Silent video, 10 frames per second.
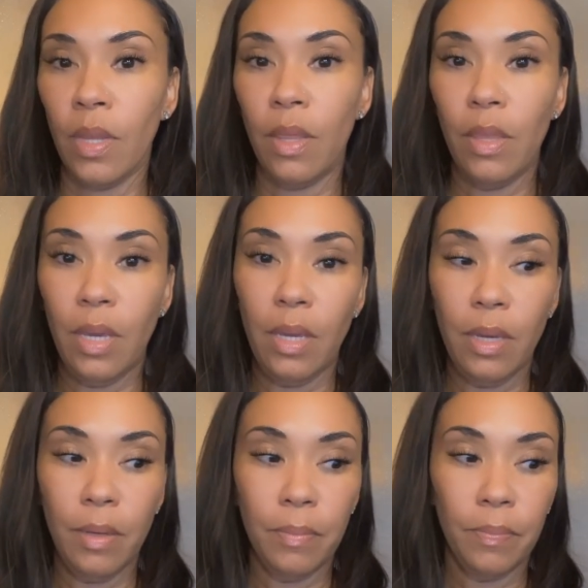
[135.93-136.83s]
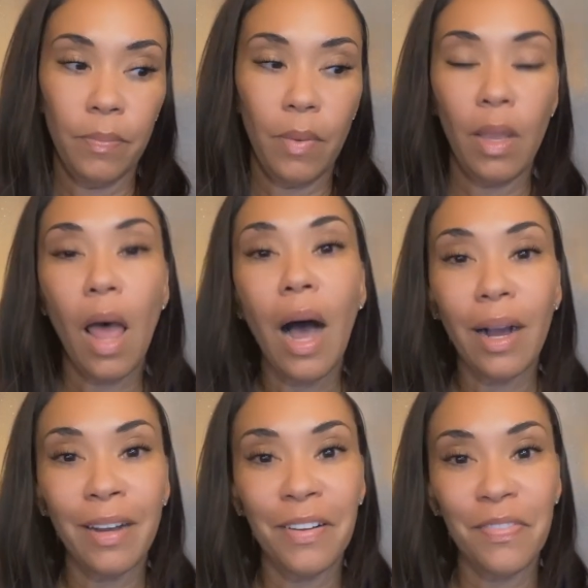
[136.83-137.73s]
the
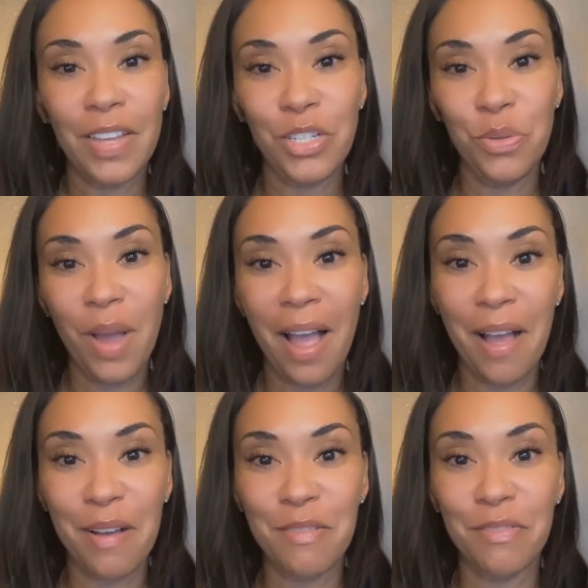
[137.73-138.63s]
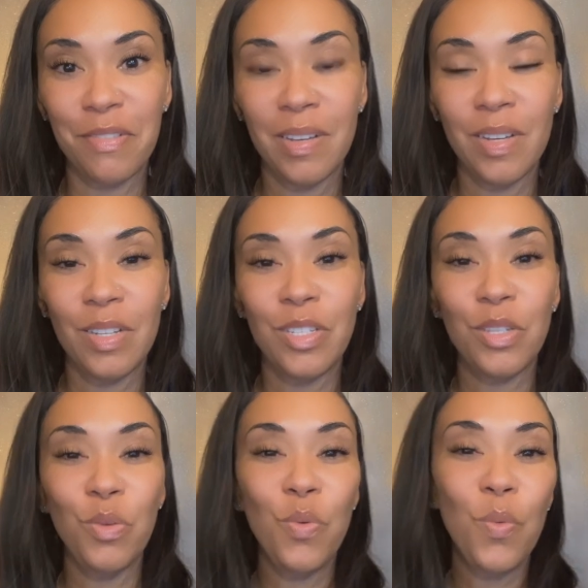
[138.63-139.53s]
lock that you have
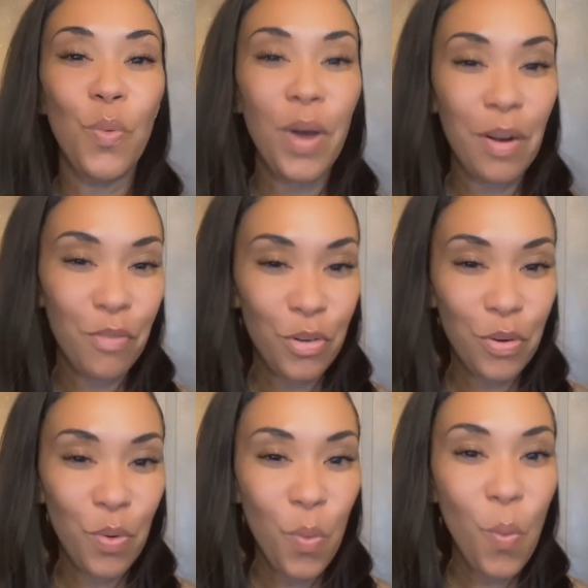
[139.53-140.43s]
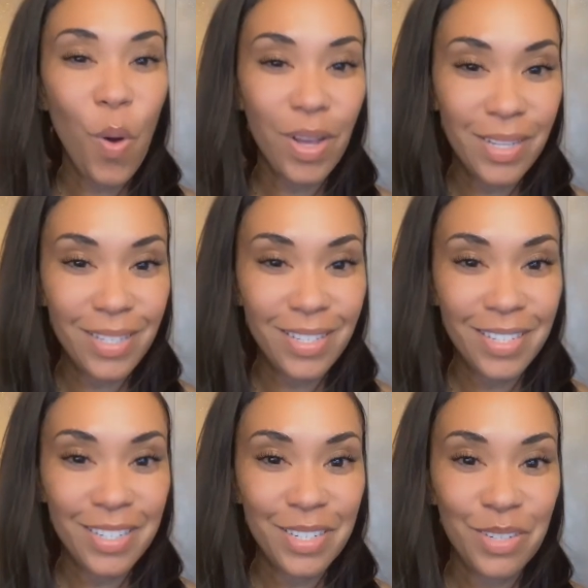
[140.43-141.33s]
to whatever was,
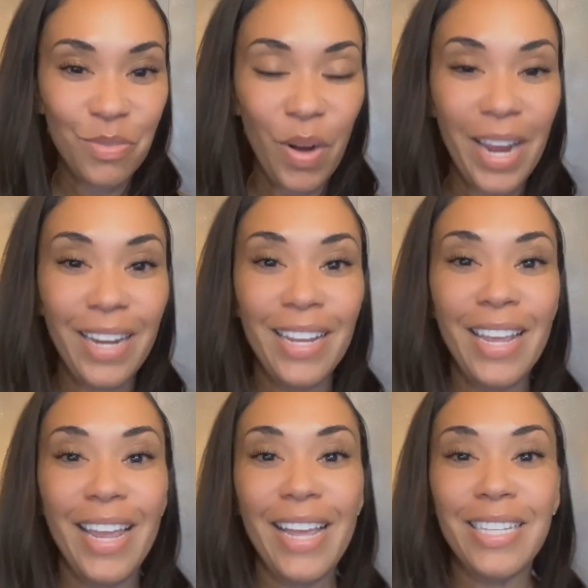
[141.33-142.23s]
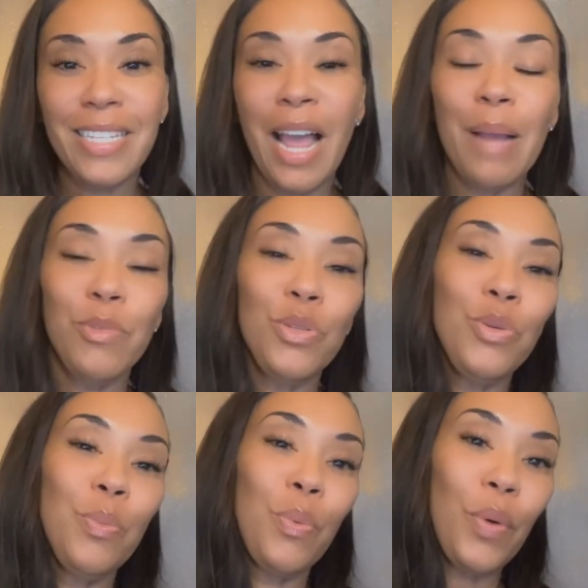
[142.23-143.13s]
right? It's time
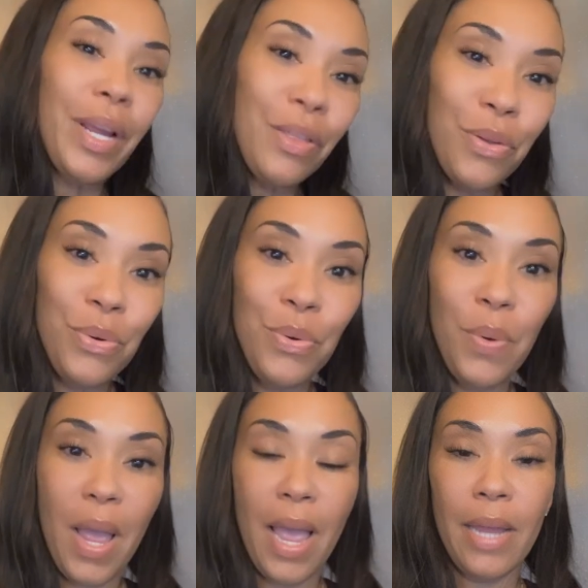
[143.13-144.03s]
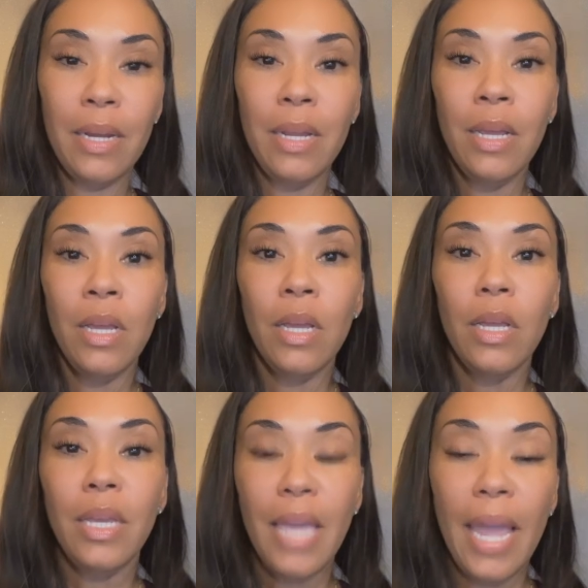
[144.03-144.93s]
to break through and
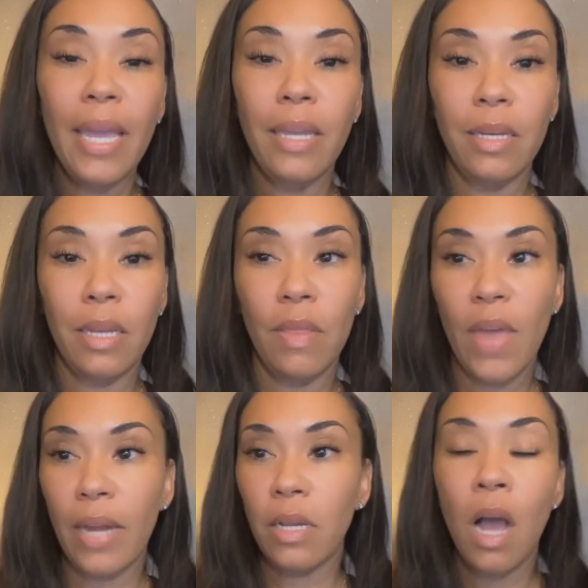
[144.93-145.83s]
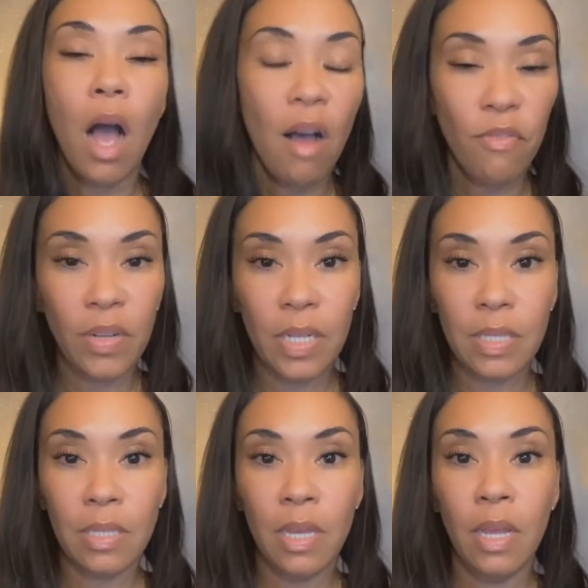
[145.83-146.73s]
gain that
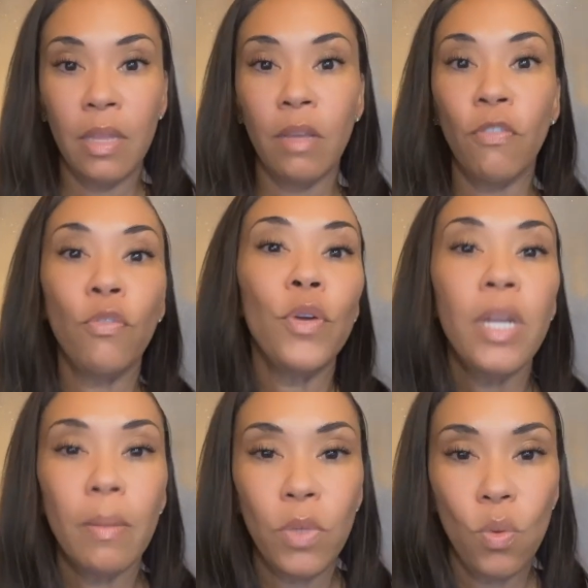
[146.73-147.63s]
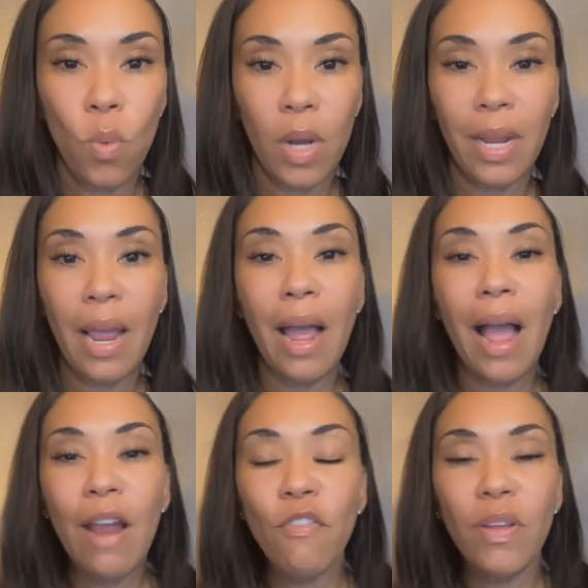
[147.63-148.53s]
confidence, the freedom you want.
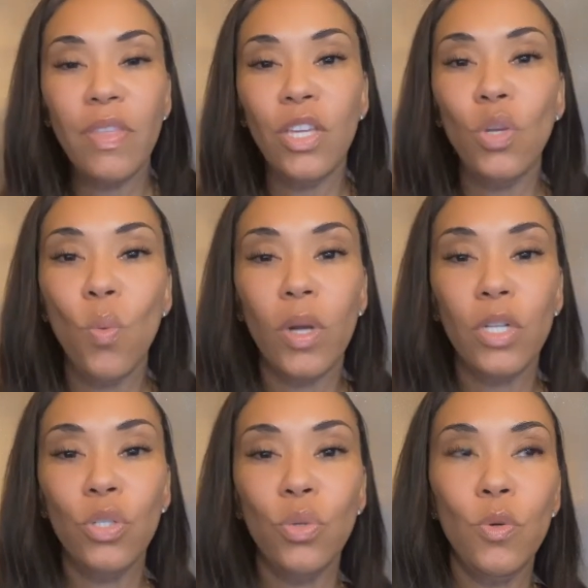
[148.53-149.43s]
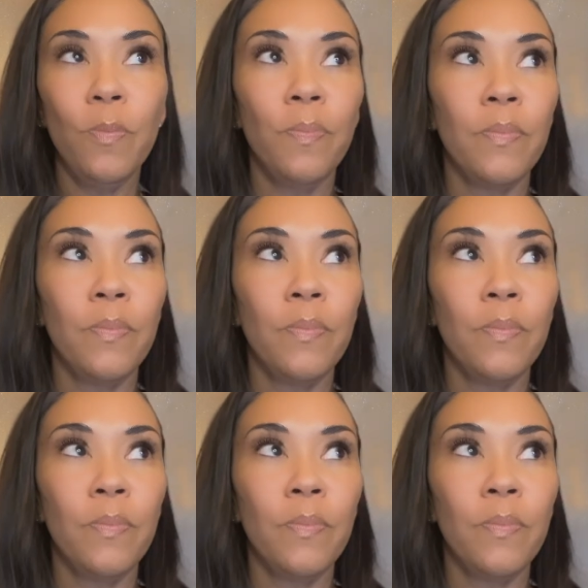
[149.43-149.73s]
Everything you want to do